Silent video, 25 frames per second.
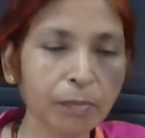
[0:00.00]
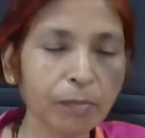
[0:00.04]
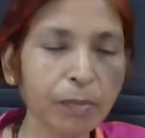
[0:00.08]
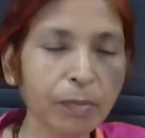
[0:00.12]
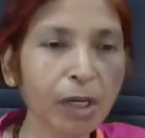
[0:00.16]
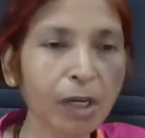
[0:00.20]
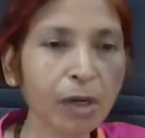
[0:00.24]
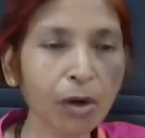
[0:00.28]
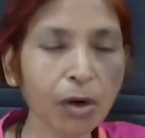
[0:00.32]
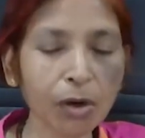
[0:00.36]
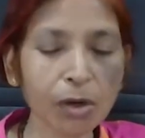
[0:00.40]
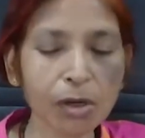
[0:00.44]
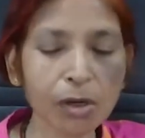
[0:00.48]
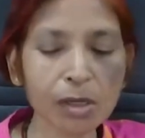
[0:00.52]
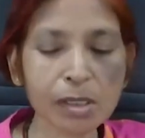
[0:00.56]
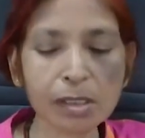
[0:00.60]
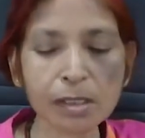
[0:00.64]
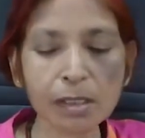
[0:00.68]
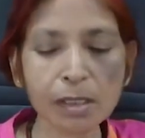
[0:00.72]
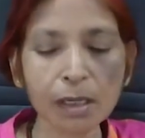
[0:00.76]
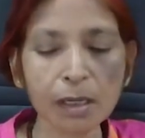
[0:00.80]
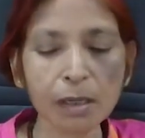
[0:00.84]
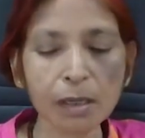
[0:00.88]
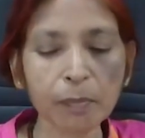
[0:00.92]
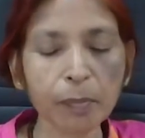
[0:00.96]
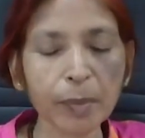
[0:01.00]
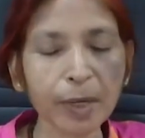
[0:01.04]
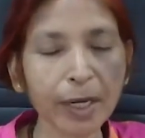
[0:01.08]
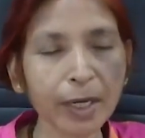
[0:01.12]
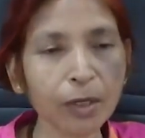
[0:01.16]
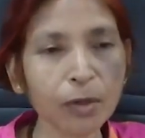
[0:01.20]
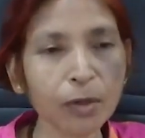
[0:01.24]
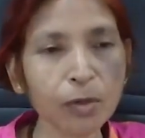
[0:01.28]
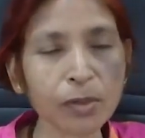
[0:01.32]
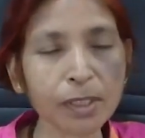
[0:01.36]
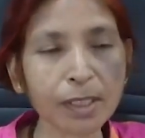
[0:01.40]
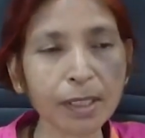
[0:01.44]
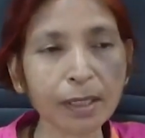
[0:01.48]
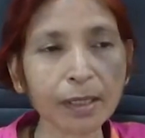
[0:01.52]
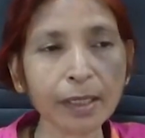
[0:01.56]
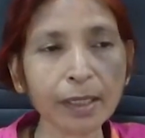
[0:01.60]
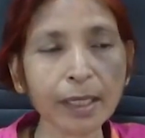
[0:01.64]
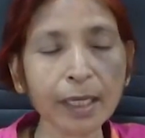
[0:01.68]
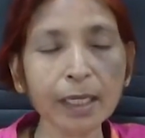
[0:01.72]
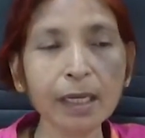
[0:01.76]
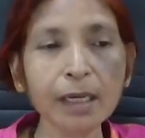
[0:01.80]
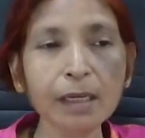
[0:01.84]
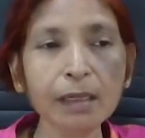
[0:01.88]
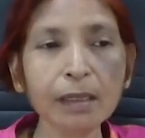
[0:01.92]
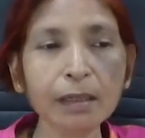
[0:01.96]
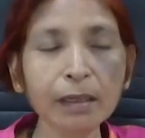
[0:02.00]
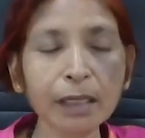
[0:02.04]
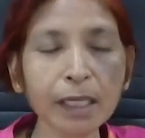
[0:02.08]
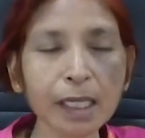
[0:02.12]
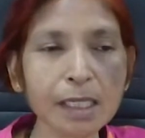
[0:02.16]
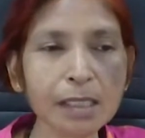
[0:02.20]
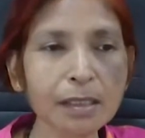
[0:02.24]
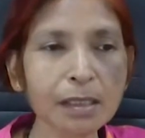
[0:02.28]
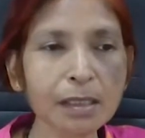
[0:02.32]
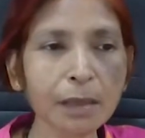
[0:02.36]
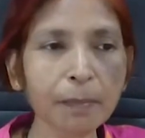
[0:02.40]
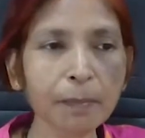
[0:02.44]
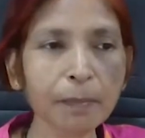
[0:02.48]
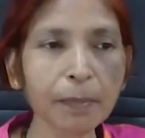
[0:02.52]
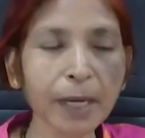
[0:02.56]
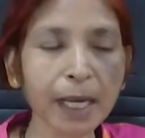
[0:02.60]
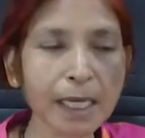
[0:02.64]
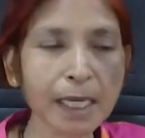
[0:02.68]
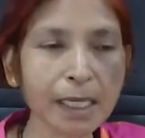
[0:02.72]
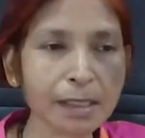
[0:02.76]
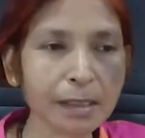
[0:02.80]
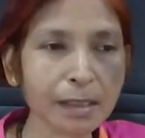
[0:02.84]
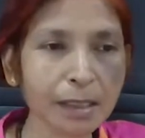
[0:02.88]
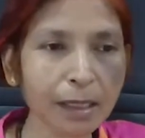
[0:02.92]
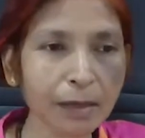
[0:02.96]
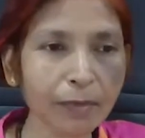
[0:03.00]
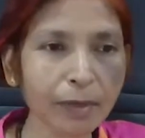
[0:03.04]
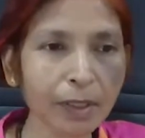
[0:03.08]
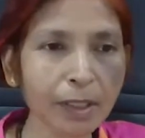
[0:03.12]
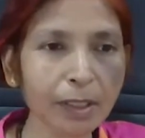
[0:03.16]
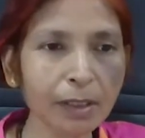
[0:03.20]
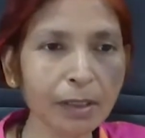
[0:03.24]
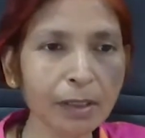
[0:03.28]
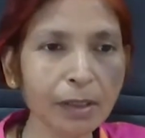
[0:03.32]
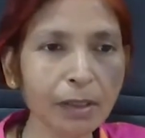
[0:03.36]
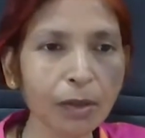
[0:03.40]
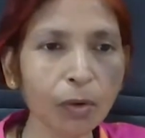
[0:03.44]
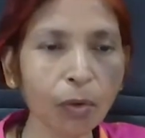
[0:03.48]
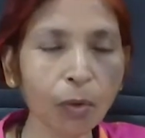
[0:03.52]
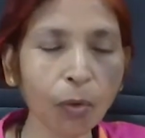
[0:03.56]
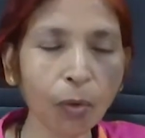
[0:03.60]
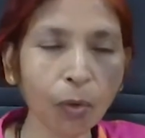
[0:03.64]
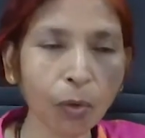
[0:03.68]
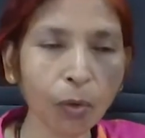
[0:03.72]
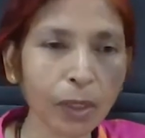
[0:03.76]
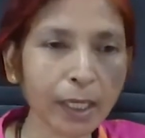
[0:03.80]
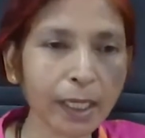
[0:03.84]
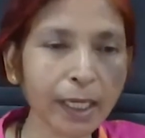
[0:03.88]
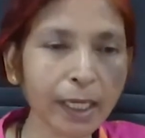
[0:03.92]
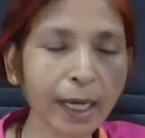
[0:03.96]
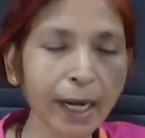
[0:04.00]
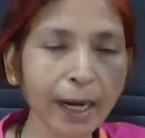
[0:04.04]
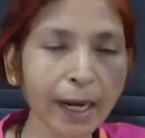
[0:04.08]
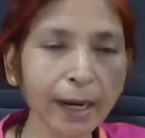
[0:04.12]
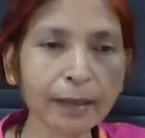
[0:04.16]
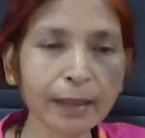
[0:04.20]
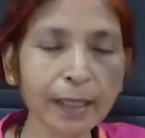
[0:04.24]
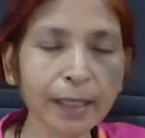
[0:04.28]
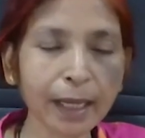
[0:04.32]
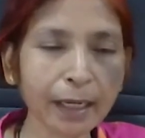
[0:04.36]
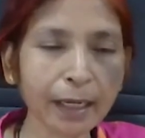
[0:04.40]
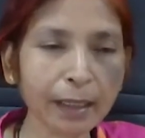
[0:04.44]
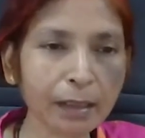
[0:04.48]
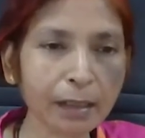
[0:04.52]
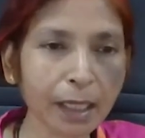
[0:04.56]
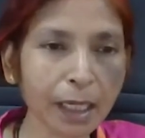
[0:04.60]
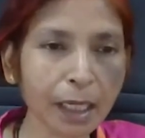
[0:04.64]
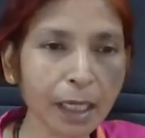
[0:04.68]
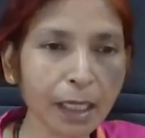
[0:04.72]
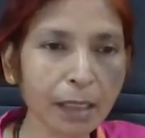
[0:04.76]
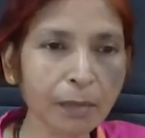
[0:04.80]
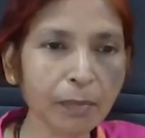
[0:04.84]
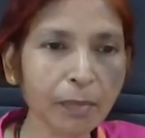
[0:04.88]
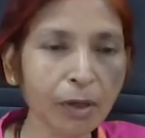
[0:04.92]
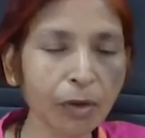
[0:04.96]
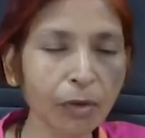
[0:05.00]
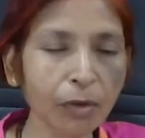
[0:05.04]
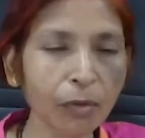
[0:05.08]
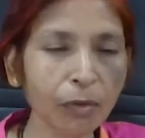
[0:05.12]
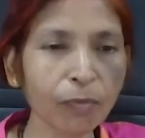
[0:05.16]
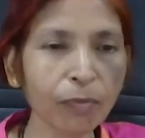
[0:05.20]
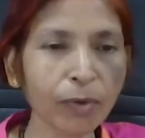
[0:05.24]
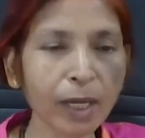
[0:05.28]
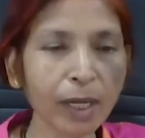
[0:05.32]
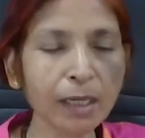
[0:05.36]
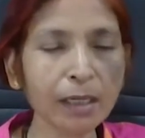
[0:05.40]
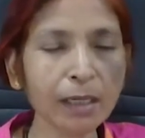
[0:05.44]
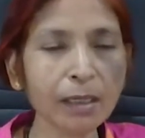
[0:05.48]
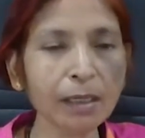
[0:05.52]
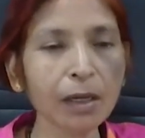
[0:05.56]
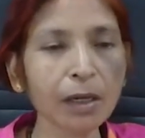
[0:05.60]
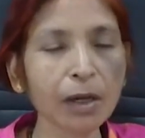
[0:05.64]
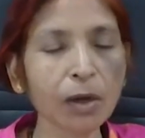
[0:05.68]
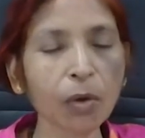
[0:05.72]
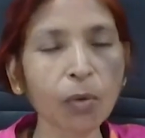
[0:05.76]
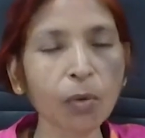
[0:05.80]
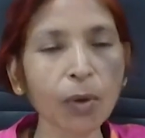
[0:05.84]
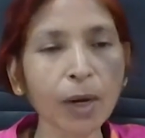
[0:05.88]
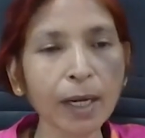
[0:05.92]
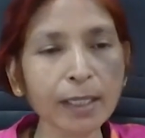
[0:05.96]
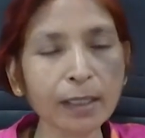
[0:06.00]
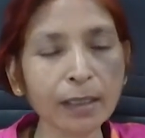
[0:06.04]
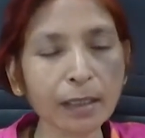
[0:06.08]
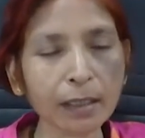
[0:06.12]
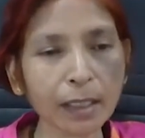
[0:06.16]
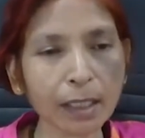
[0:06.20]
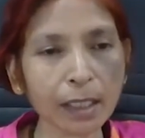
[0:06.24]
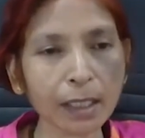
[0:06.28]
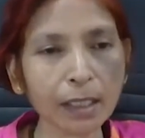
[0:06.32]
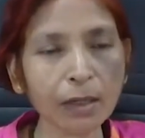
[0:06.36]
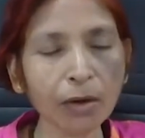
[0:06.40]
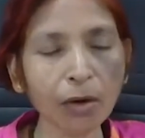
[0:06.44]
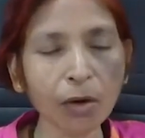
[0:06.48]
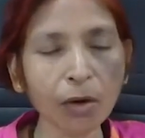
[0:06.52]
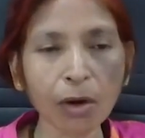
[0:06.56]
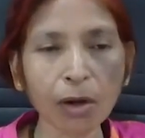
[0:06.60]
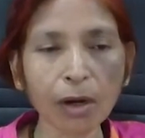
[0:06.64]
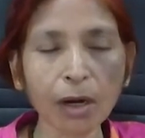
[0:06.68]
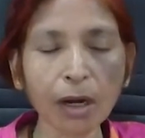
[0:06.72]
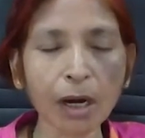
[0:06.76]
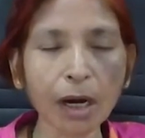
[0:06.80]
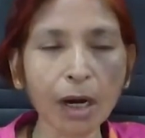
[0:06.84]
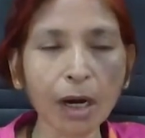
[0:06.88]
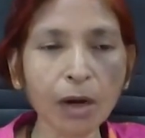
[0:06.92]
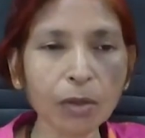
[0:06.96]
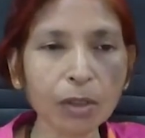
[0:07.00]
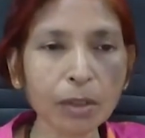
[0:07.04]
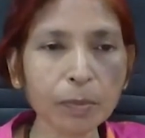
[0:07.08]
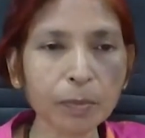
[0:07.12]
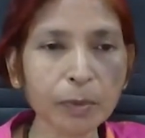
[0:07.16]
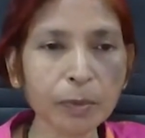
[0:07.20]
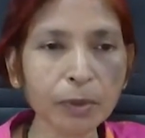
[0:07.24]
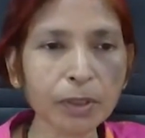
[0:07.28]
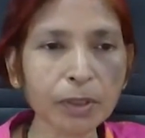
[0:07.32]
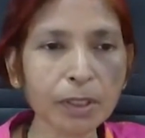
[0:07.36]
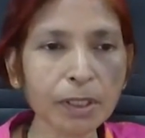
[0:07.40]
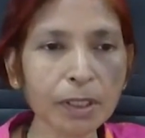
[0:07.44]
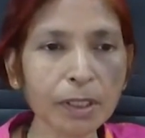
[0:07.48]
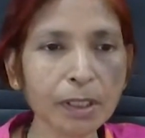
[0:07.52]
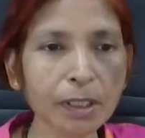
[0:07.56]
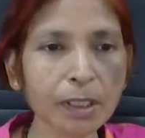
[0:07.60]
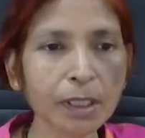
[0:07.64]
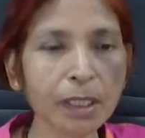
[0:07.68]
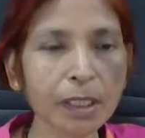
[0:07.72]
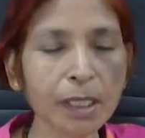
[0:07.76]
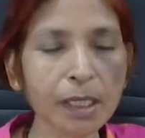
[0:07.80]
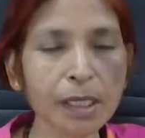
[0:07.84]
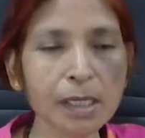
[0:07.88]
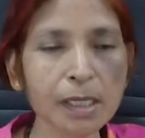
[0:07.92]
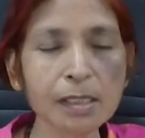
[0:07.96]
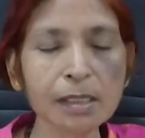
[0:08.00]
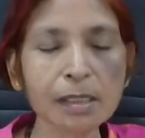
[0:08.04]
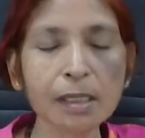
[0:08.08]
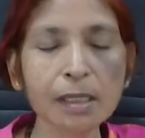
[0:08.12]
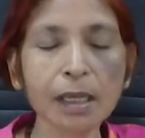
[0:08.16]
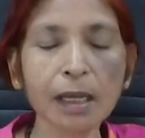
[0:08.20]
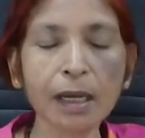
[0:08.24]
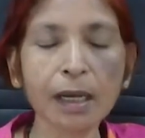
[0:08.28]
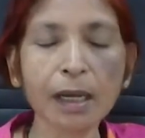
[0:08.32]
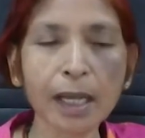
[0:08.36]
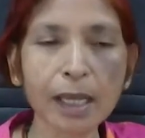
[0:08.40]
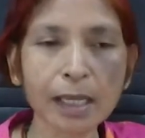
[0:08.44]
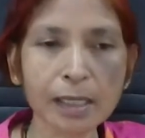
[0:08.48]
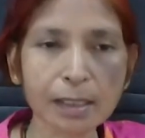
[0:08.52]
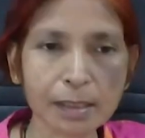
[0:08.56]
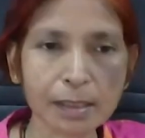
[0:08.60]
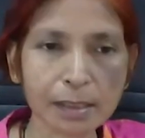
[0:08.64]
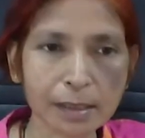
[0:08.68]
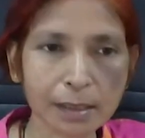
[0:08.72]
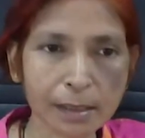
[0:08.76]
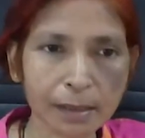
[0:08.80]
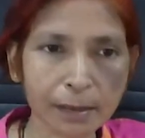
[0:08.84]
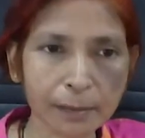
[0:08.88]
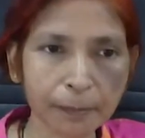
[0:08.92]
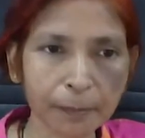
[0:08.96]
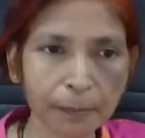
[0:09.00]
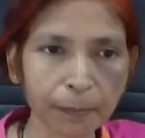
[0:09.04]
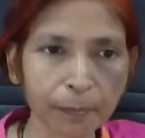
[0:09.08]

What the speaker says: because producer can increase the price level only at that time when quantity or output is less.